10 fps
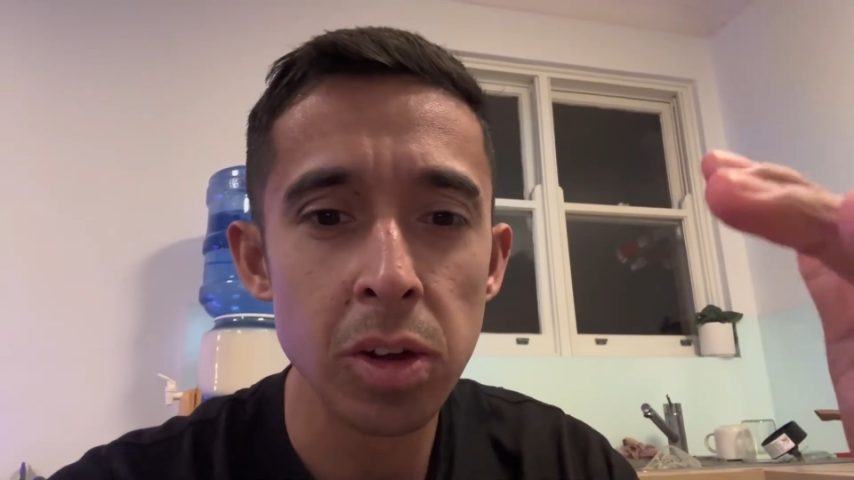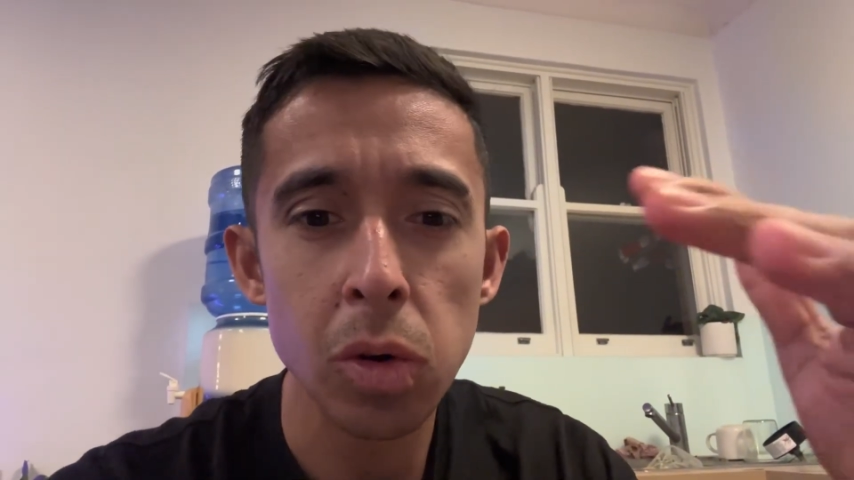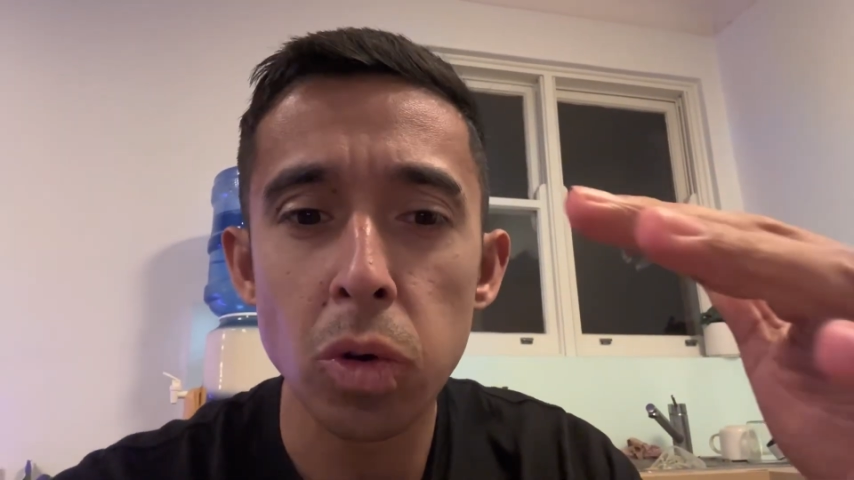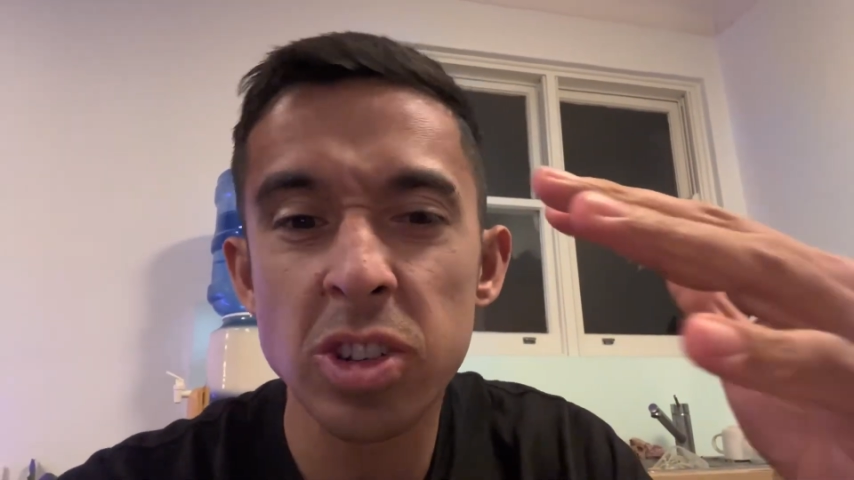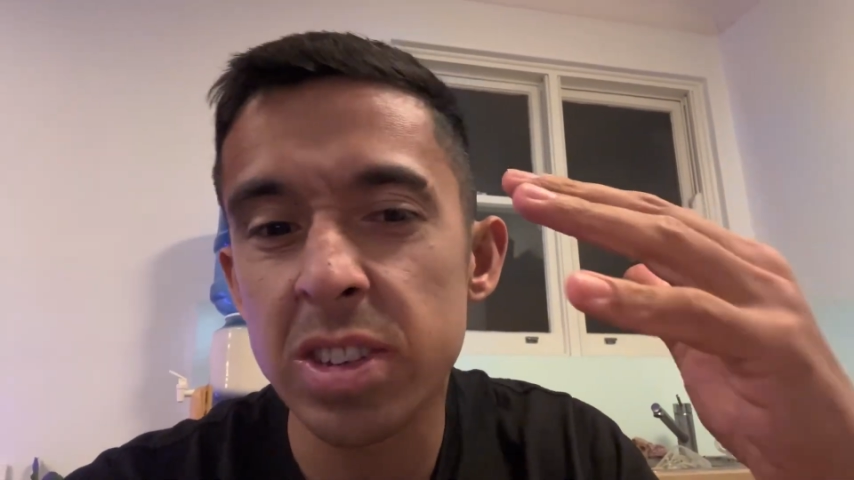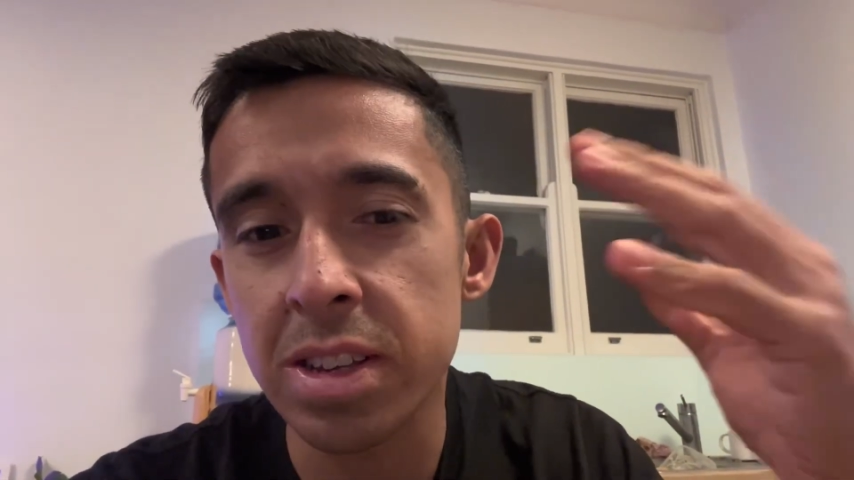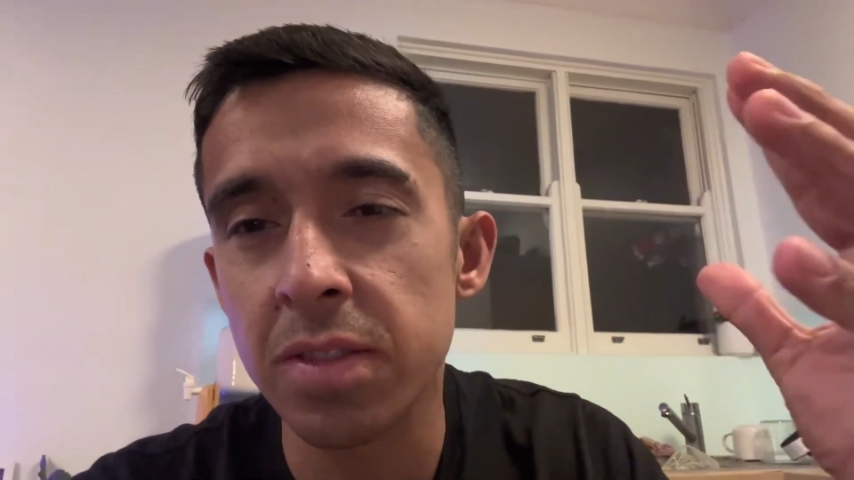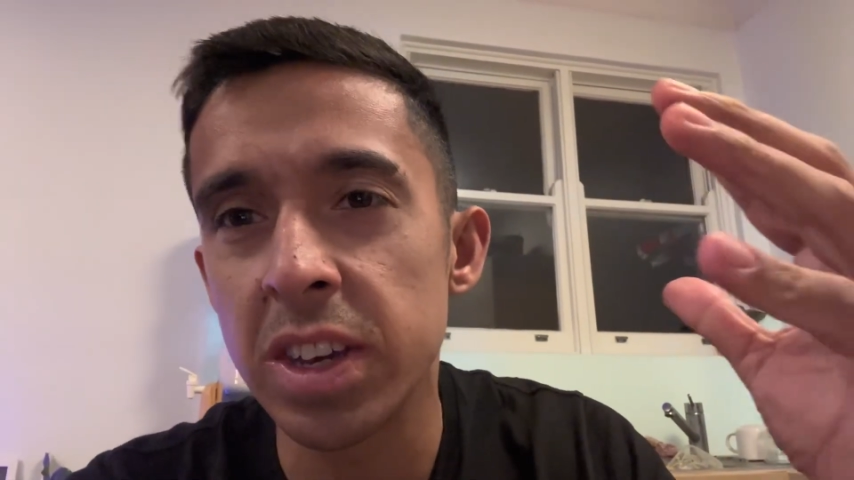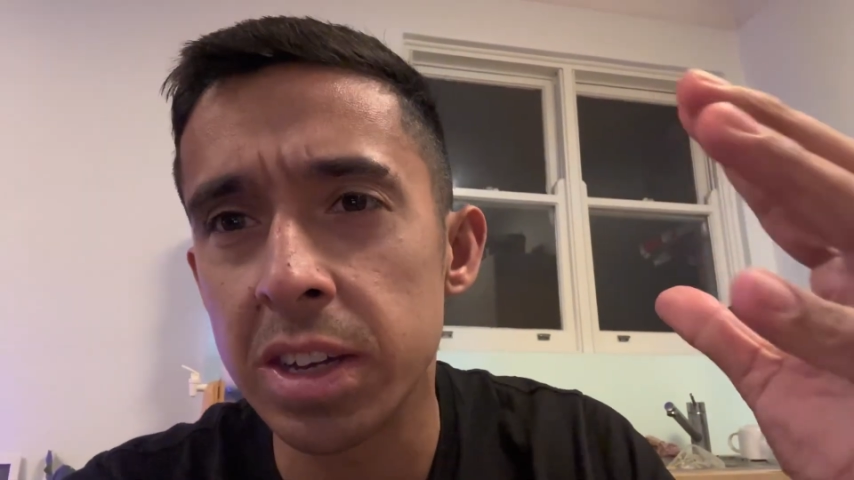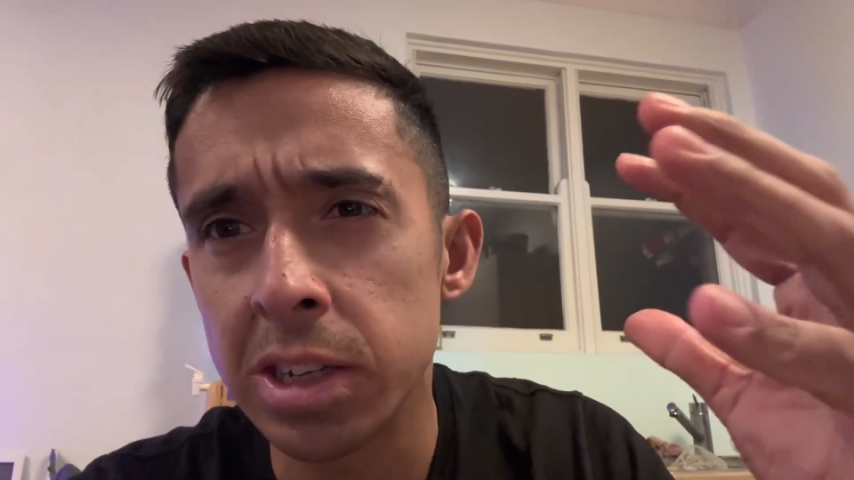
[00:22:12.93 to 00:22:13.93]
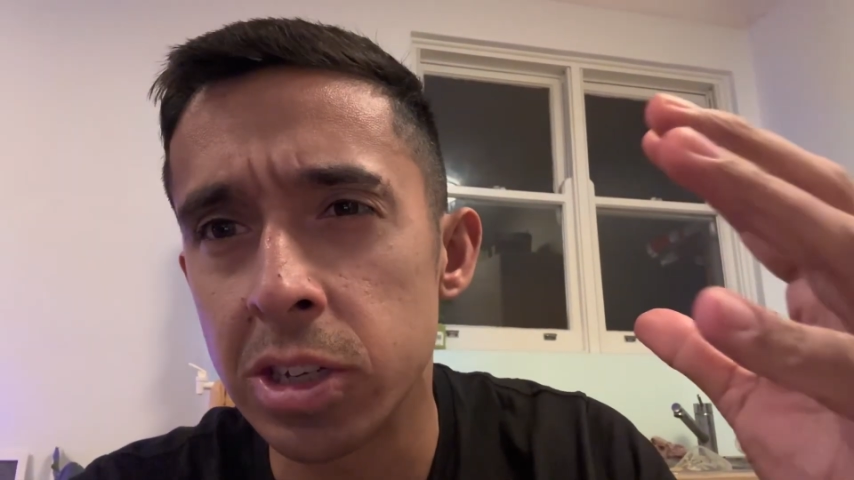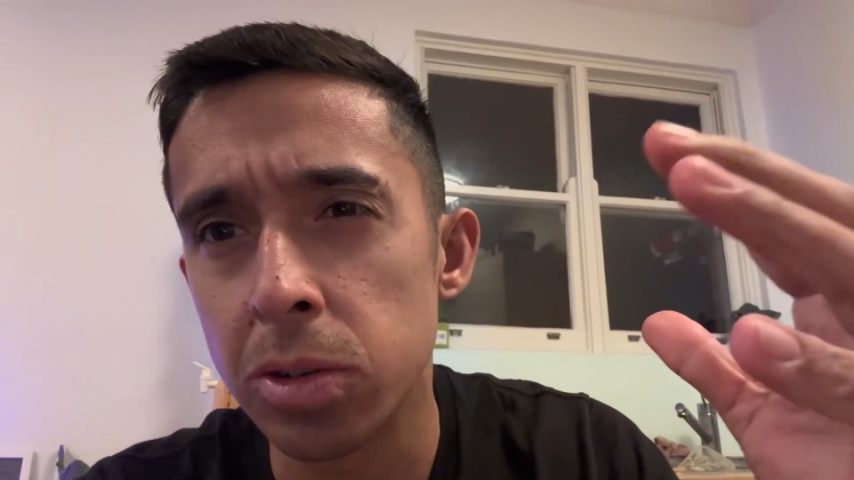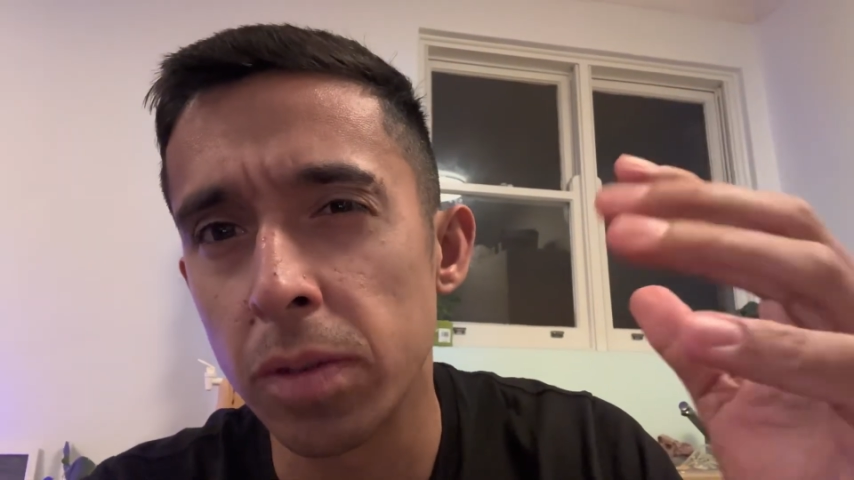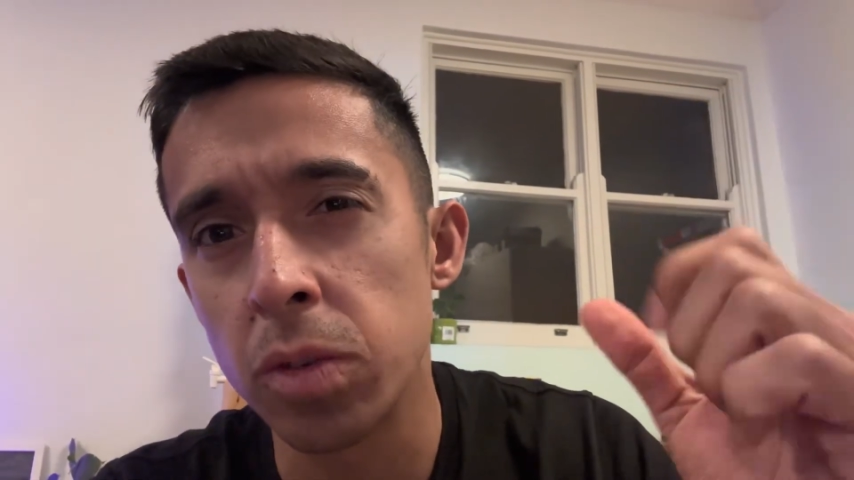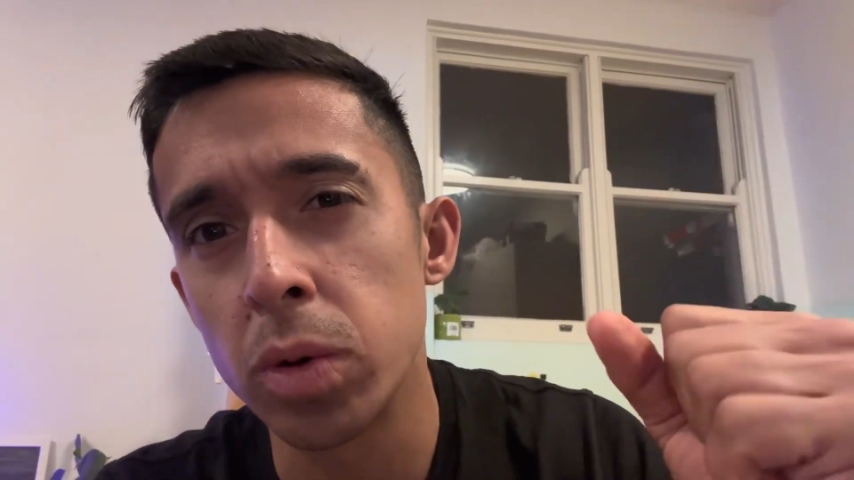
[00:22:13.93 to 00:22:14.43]
or just as a vegan in
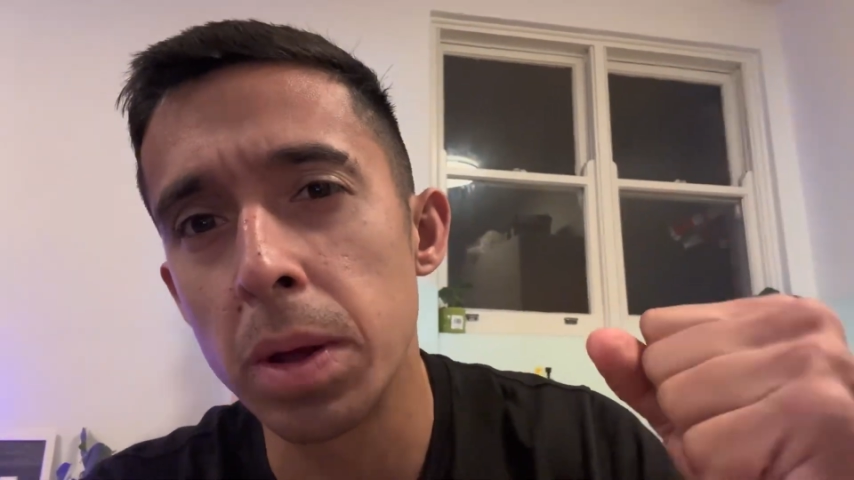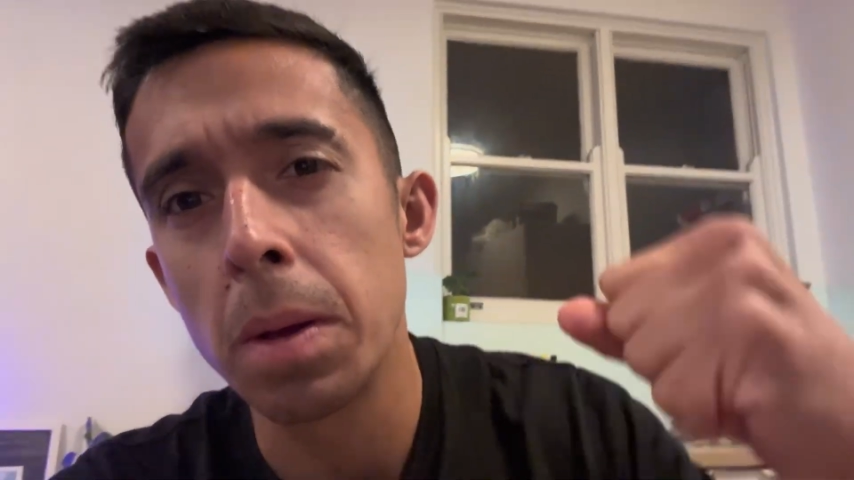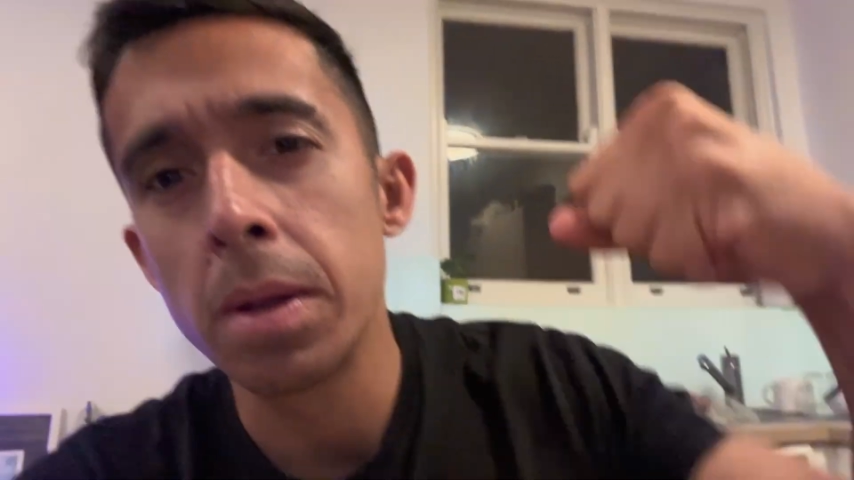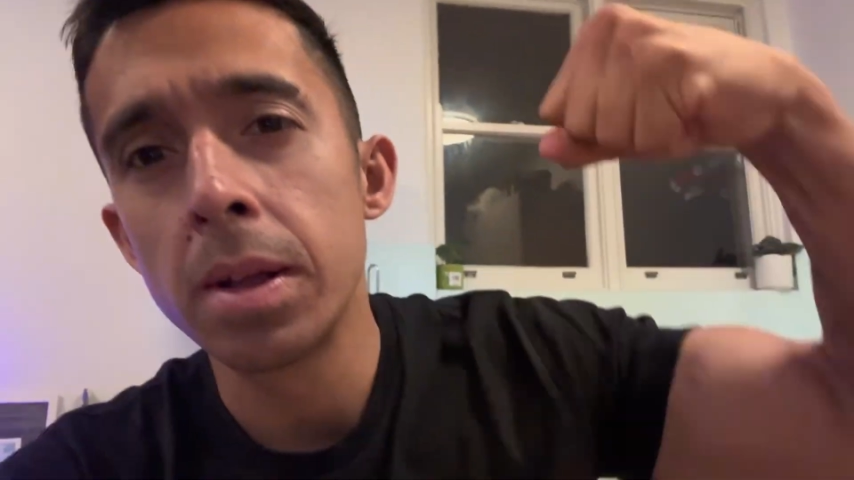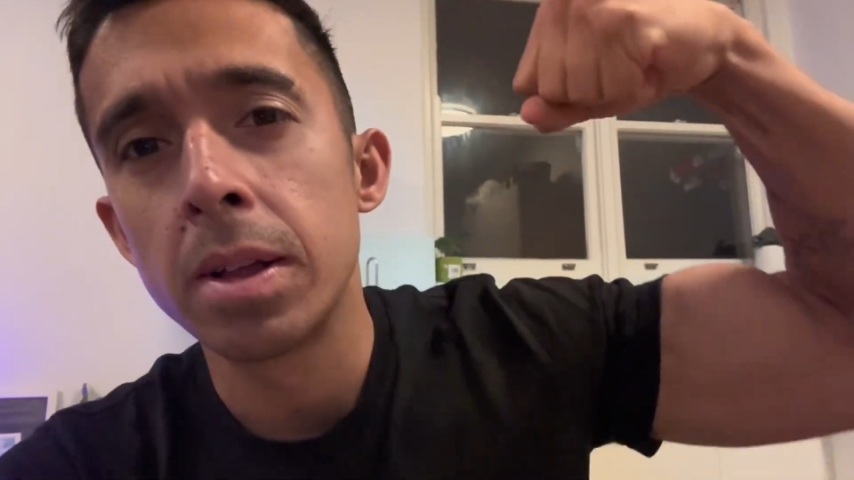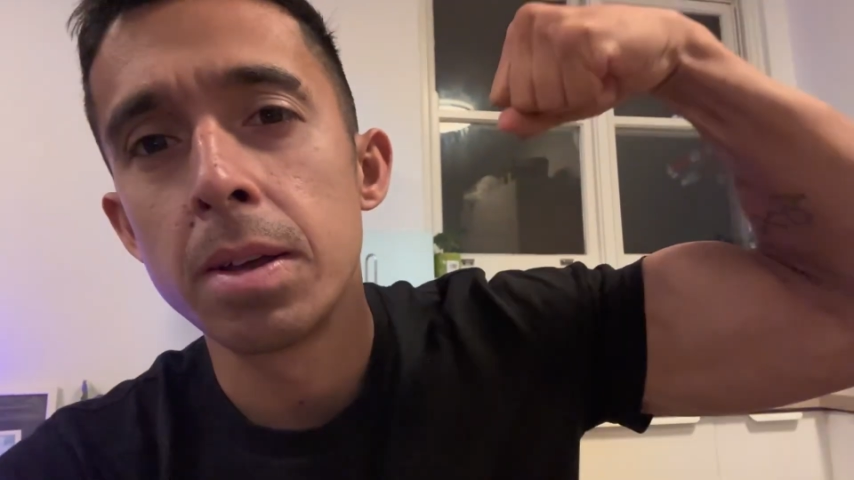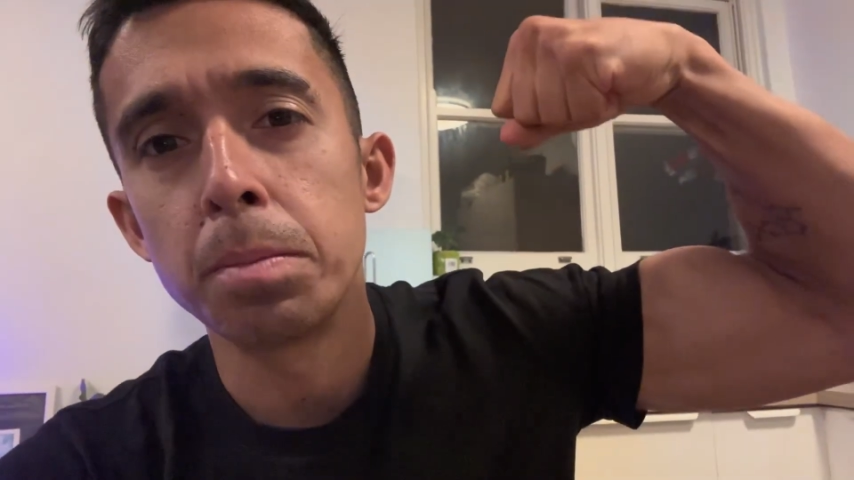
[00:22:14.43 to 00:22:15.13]
general if you want to